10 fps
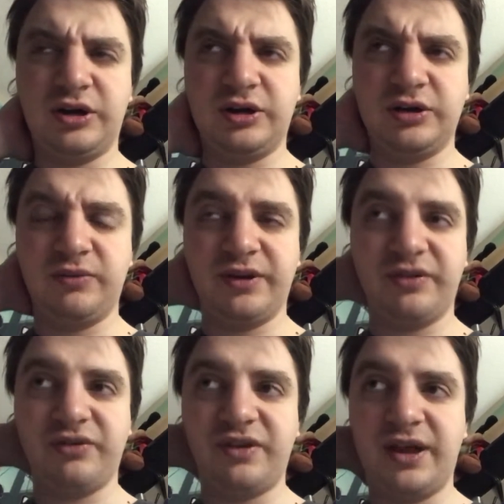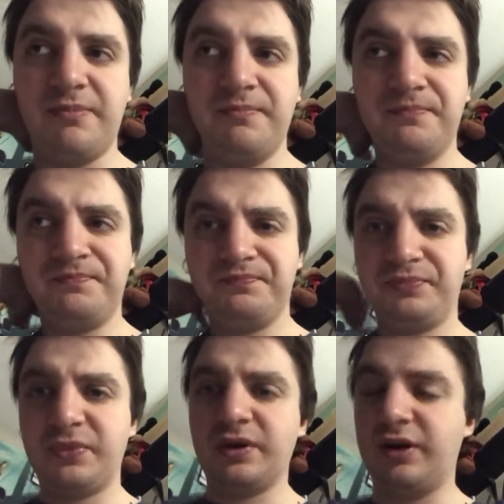what's his name?
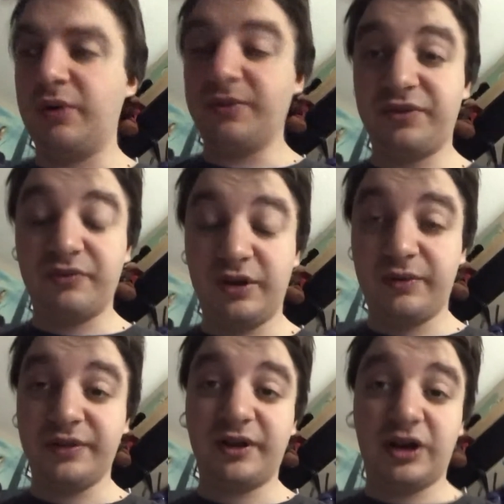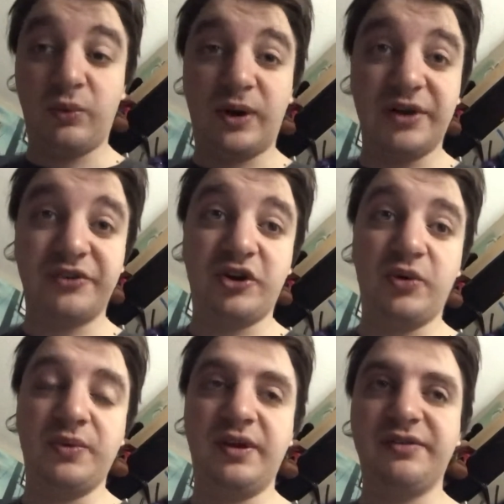It was
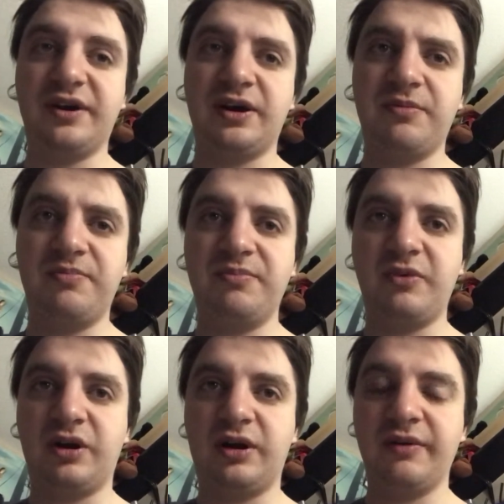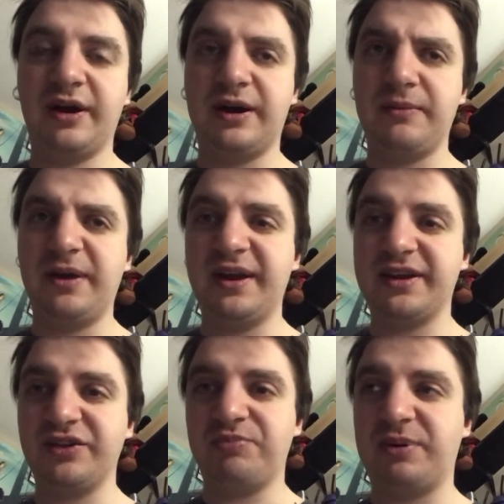Watto, his
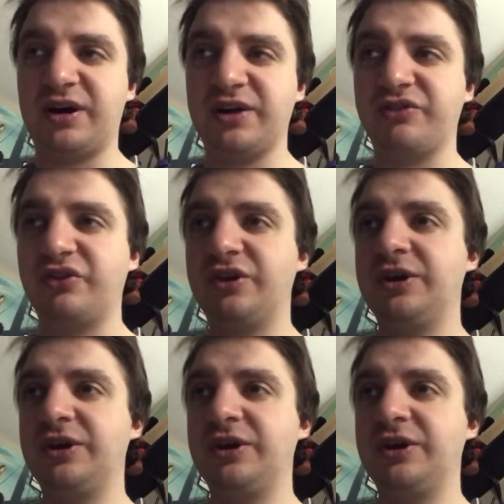Anakin's boss.